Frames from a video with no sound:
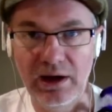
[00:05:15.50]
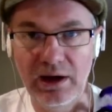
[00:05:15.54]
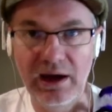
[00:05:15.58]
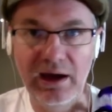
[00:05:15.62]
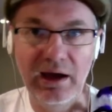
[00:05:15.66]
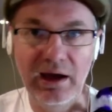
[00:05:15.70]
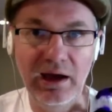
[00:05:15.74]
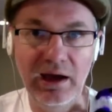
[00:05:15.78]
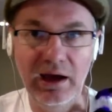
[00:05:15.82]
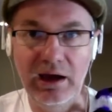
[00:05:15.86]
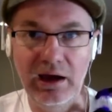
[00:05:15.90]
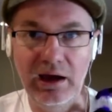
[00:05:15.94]
ha
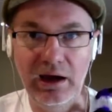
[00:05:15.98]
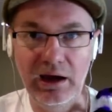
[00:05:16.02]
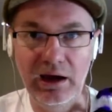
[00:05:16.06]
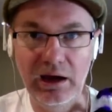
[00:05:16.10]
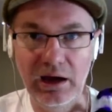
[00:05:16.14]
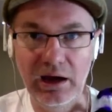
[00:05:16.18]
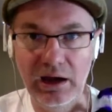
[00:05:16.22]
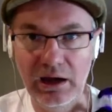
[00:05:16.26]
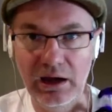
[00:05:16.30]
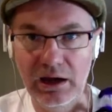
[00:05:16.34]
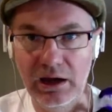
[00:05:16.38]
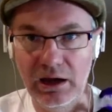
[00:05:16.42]
ha ha
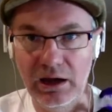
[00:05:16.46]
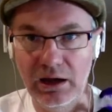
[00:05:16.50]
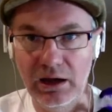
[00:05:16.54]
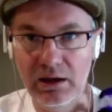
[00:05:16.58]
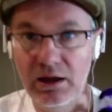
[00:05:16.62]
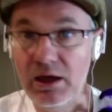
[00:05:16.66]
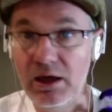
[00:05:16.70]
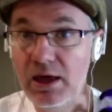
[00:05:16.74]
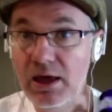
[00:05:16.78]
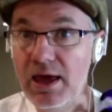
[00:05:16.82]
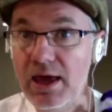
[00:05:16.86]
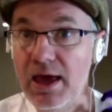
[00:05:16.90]
ha.
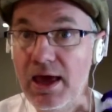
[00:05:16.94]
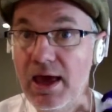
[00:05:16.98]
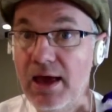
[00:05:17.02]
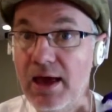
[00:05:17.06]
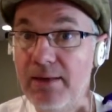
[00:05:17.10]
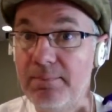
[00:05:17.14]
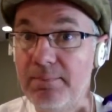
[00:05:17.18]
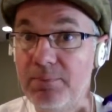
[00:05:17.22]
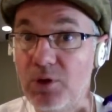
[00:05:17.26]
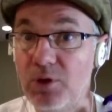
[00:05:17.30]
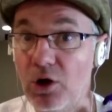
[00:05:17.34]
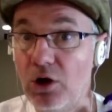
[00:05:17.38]

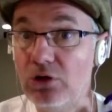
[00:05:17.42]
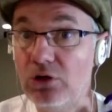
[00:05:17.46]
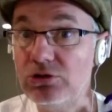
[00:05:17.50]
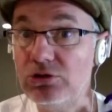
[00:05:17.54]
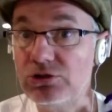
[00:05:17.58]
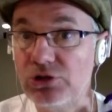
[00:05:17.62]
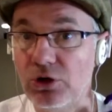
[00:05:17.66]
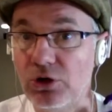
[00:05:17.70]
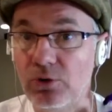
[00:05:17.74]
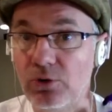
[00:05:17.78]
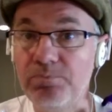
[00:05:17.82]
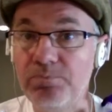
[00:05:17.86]

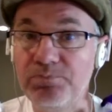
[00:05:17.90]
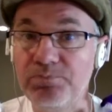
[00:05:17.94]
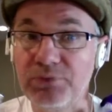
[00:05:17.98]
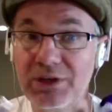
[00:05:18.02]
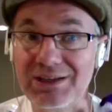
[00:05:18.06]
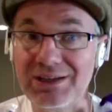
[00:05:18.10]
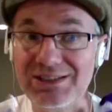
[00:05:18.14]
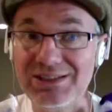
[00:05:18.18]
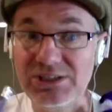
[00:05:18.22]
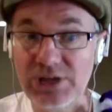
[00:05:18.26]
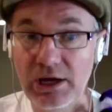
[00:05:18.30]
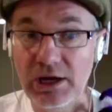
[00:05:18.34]
Also,
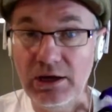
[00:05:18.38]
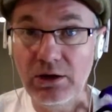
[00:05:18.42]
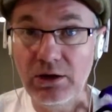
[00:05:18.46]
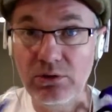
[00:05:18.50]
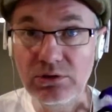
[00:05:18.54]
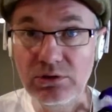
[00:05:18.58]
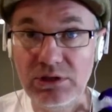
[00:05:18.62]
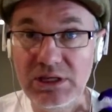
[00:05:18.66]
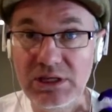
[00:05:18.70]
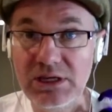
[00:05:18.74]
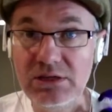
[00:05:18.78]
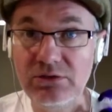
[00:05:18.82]
check
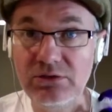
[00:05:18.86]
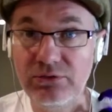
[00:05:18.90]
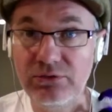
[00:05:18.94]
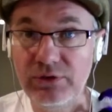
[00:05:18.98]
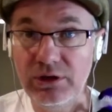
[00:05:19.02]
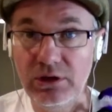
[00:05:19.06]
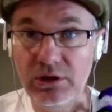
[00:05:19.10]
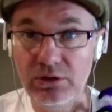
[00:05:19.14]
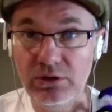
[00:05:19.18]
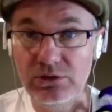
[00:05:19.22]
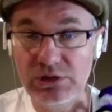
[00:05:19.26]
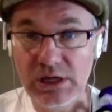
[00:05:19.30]
out these
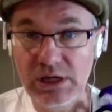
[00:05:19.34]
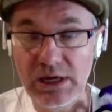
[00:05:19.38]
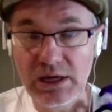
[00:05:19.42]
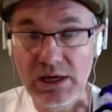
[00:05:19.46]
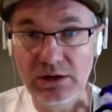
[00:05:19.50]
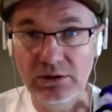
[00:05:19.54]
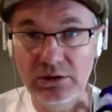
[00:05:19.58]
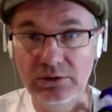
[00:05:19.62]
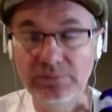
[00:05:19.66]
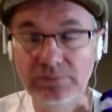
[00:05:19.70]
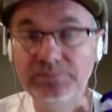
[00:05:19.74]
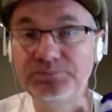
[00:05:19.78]
videos
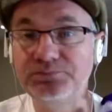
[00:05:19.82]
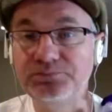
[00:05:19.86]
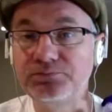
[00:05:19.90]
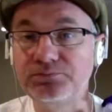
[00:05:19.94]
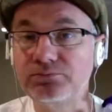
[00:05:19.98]
here.